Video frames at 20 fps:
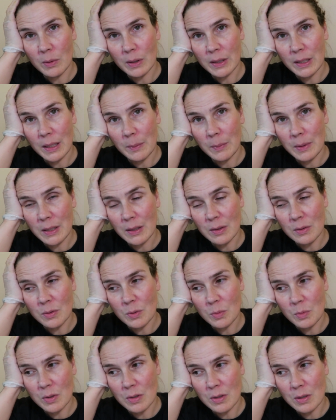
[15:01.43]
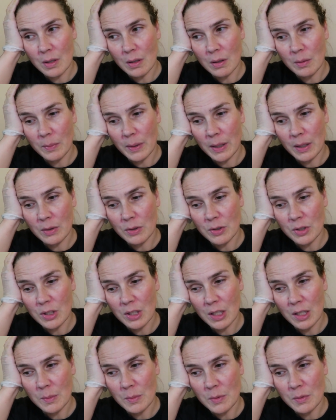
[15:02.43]
one. Ebby knows what it's all about. She
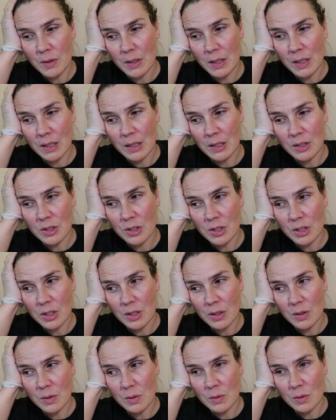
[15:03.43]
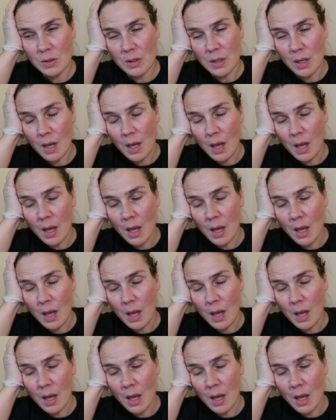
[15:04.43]
comes right in. She knows.